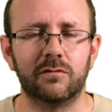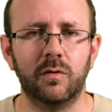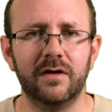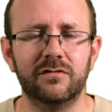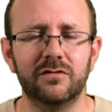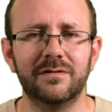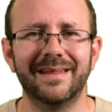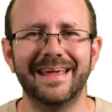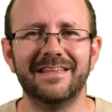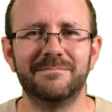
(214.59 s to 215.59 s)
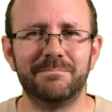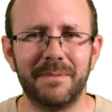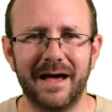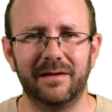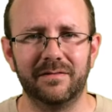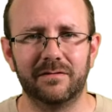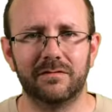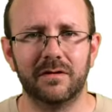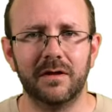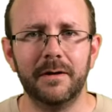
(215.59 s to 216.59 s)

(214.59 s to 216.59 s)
question is balance,